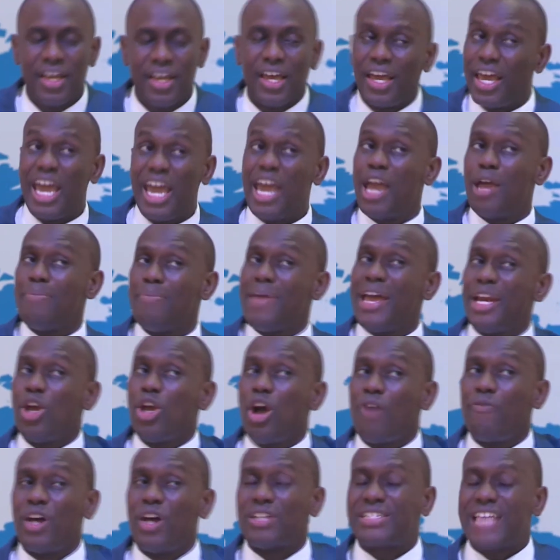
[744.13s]
Hey, many
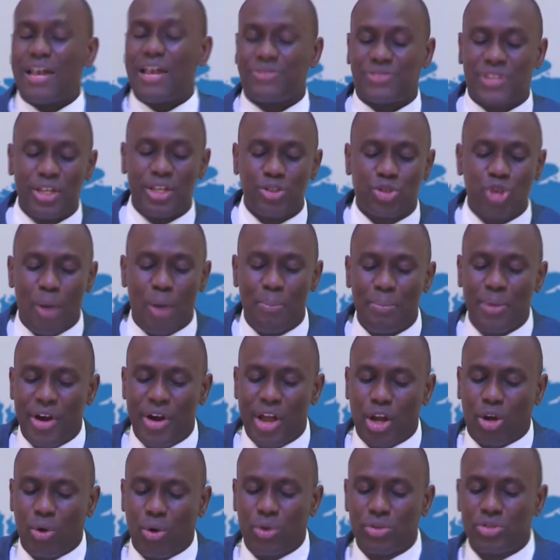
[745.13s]
of us have seen some
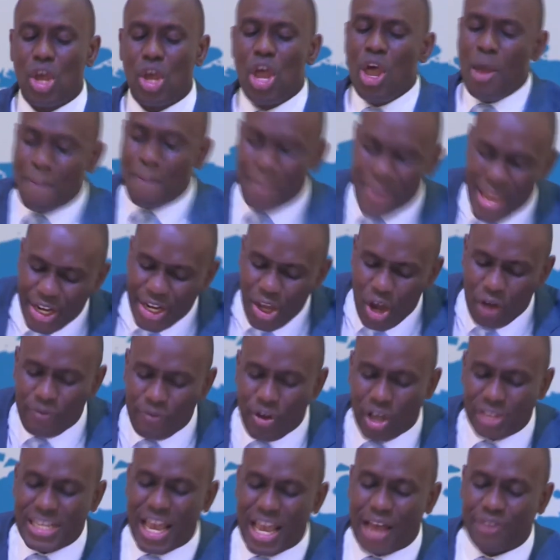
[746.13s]
miracles, many of
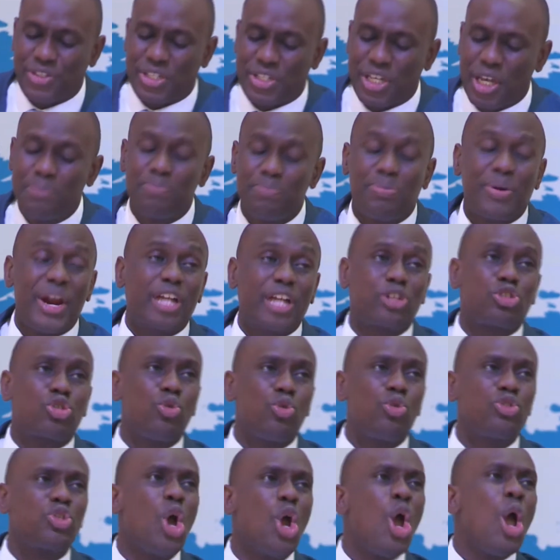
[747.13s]
us have seen
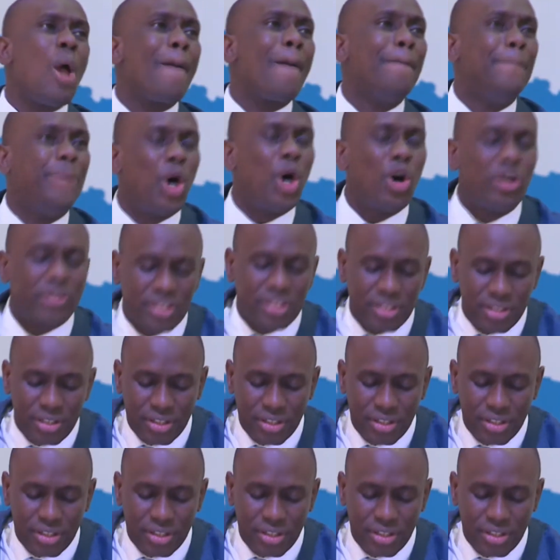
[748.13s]
breakthroughs, but